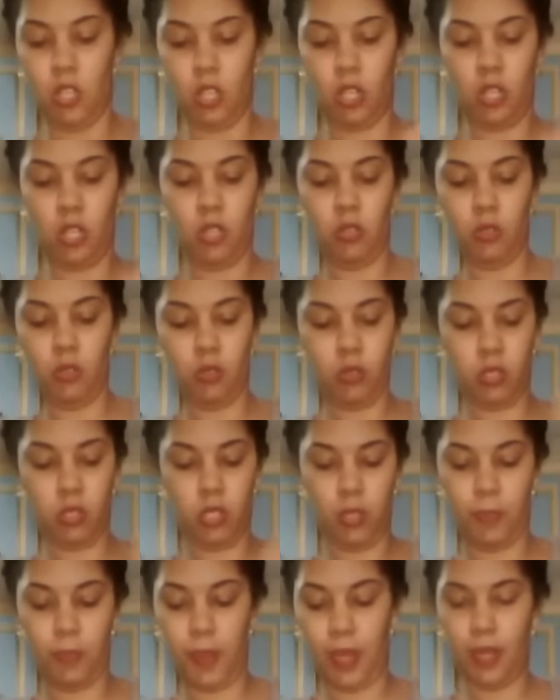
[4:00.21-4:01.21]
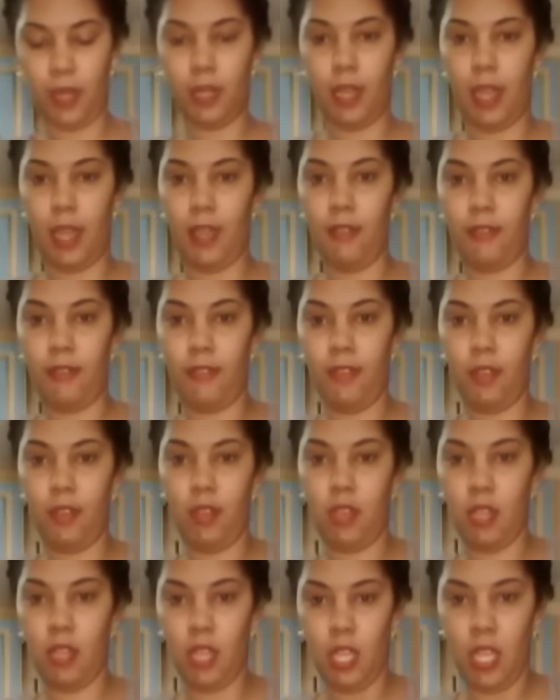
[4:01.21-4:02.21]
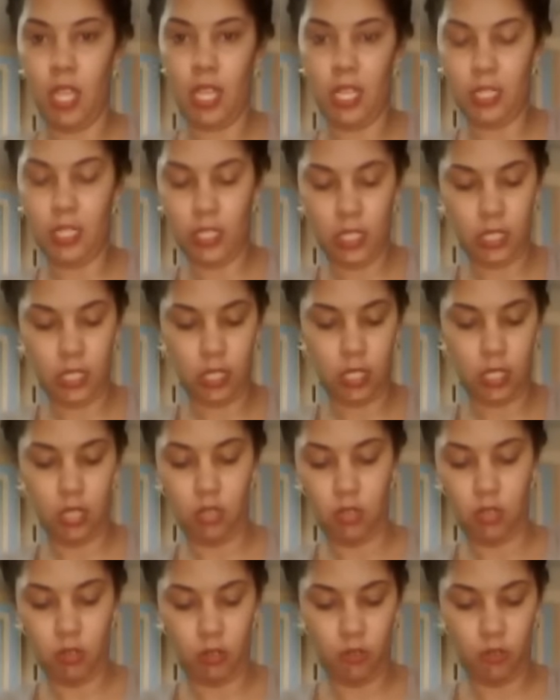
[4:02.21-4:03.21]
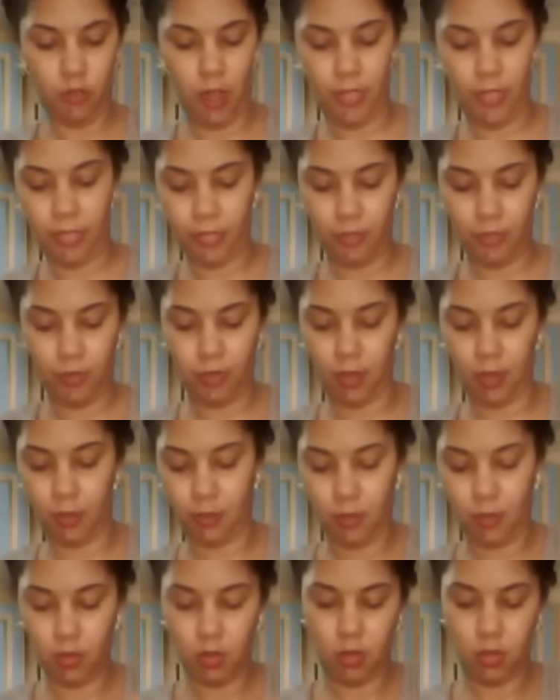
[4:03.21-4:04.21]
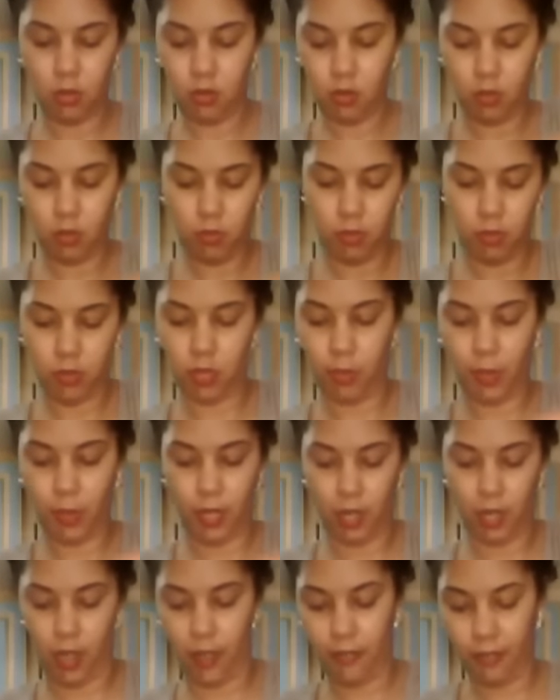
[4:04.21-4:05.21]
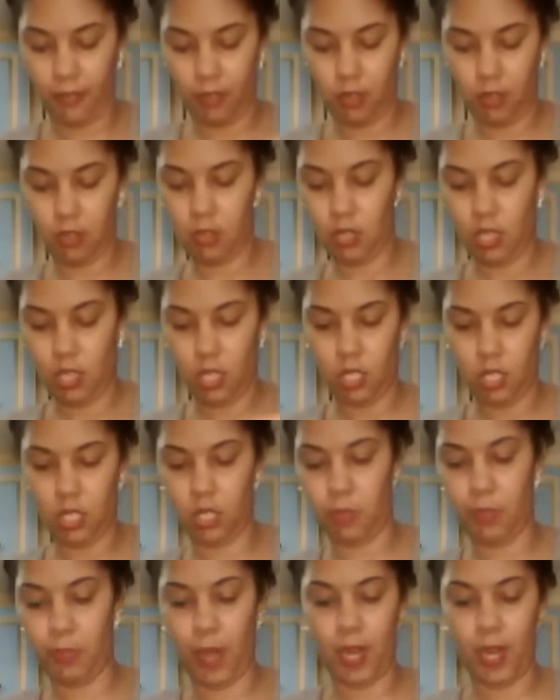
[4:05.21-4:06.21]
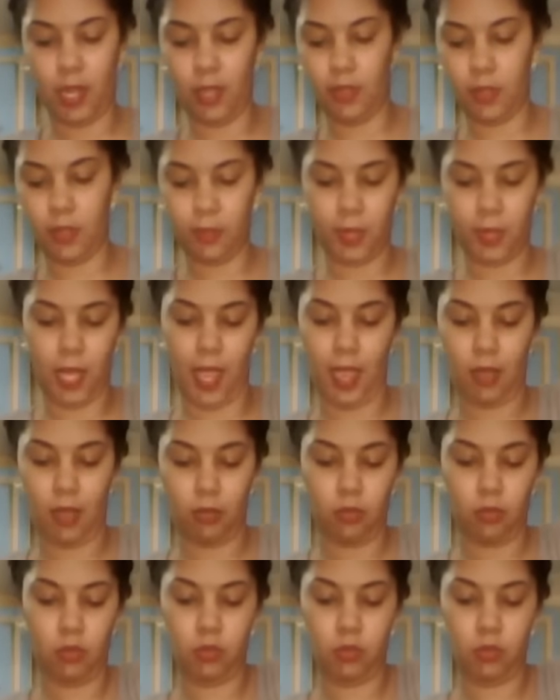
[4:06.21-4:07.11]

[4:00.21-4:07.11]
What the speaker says: you're going to use the butter knife and just run through them with the butter knife, just breaking them down